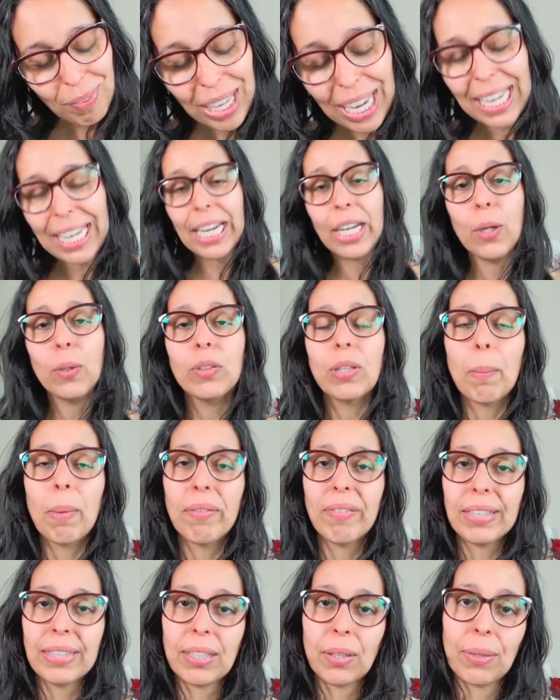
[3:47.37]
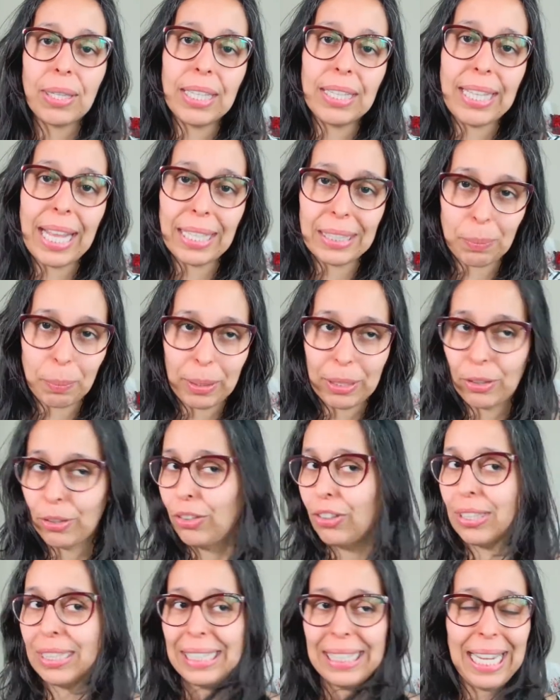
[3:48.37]
And I know some of us are really desperate to
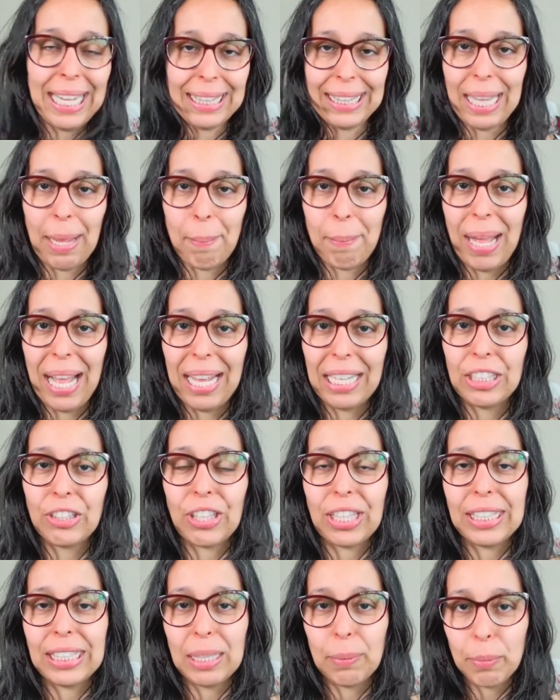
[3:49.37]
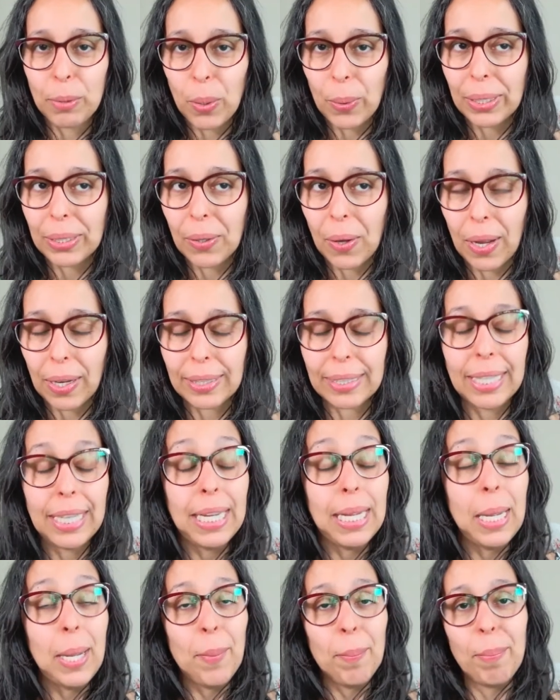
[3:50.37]
just get that badge and keep going on,
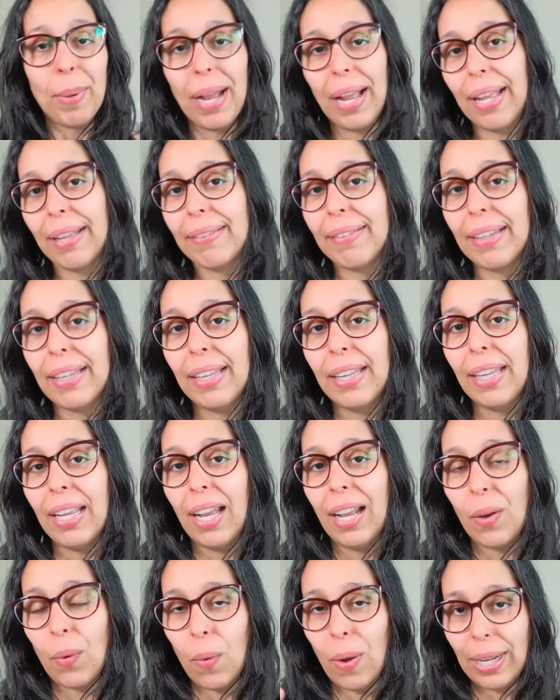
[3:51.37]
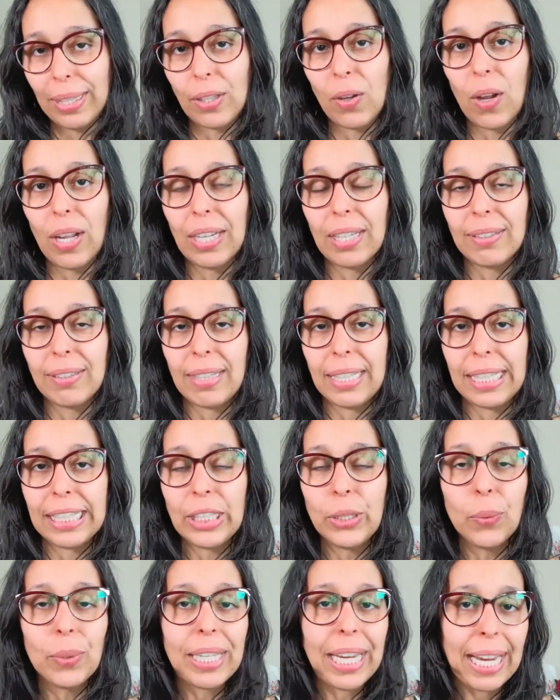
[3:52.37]
but quite honestly,
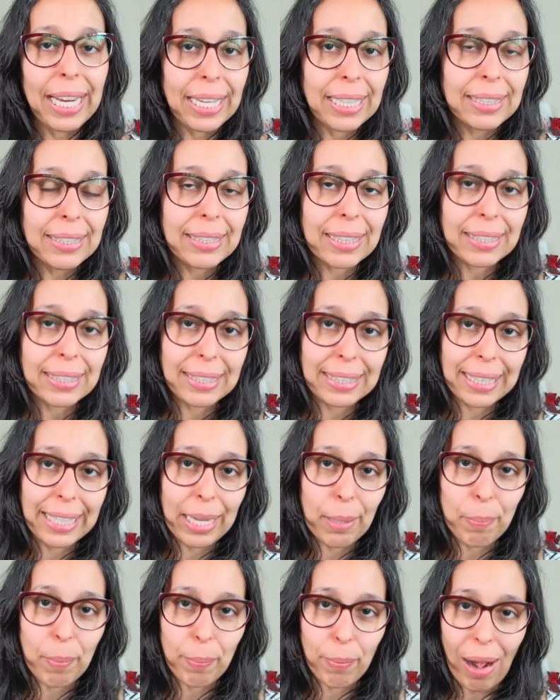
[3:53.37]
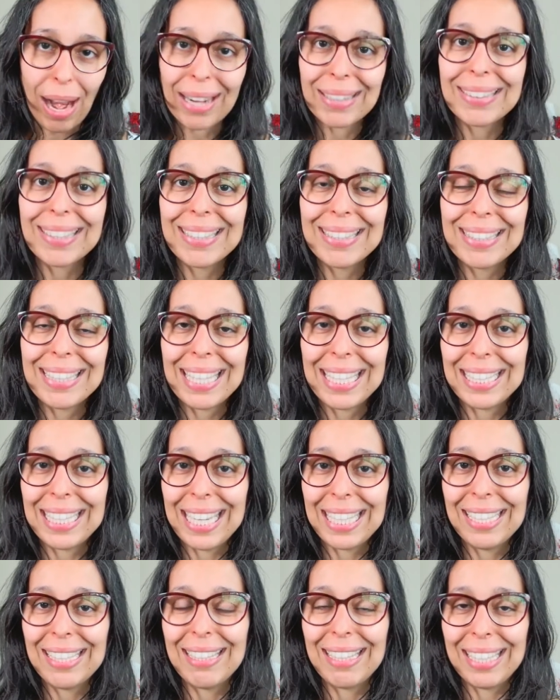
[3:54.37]
you can't skip practice in
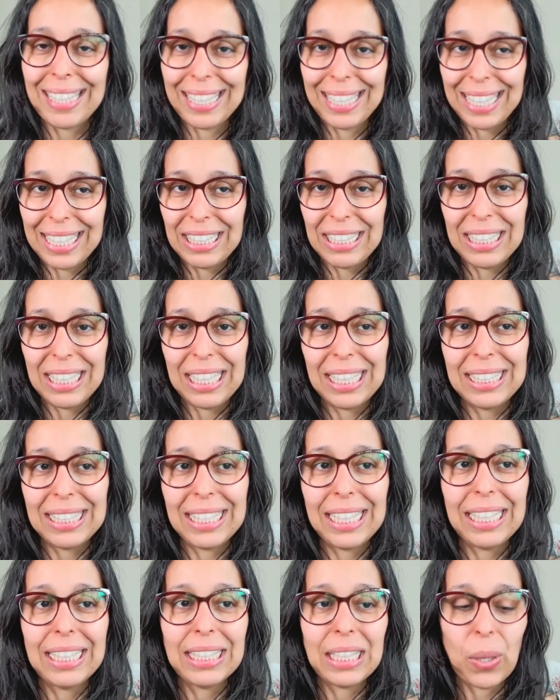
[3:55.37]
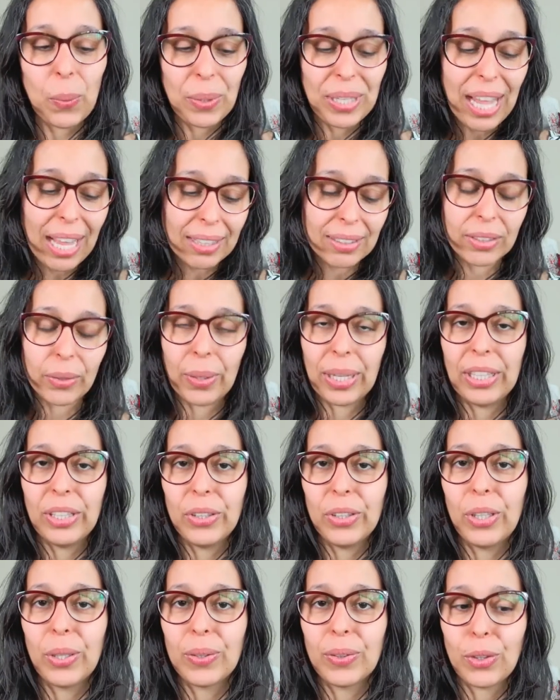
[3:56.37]
anything in agility. So yes, you can
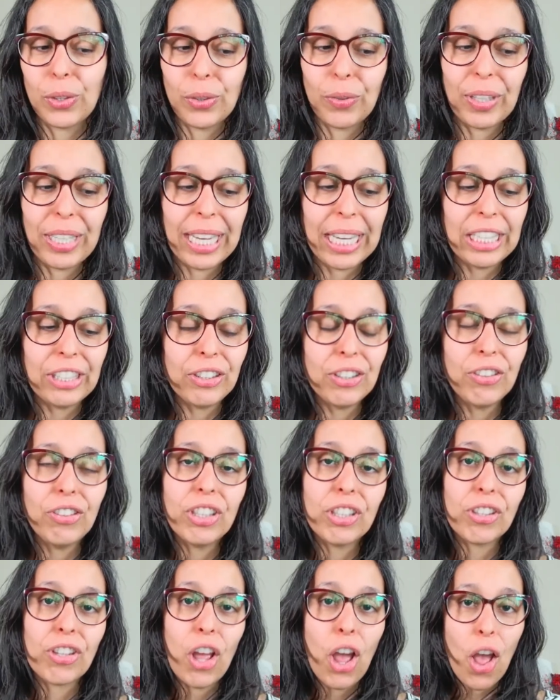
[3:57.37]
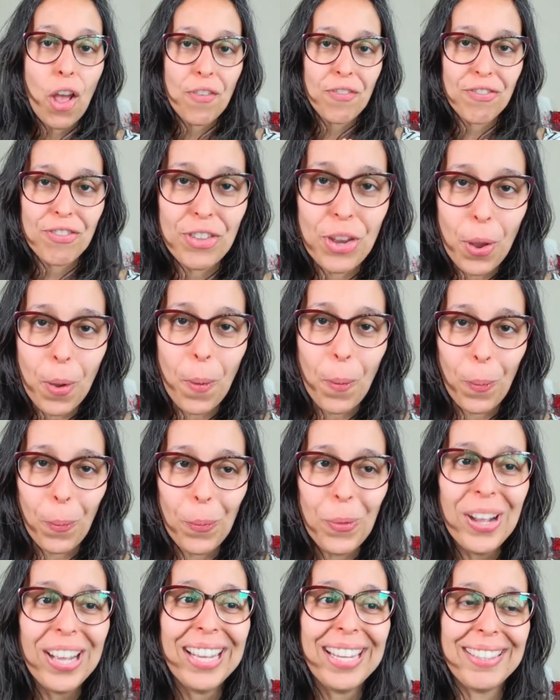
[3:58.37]
do those certifications. Just
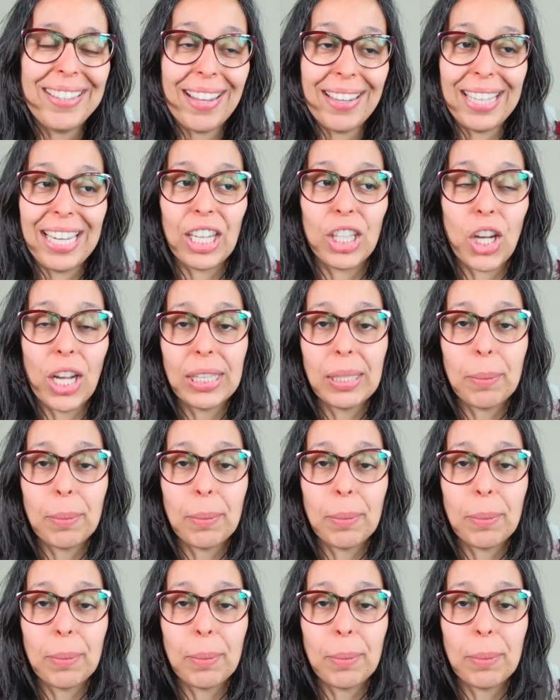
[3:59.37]
know that they are not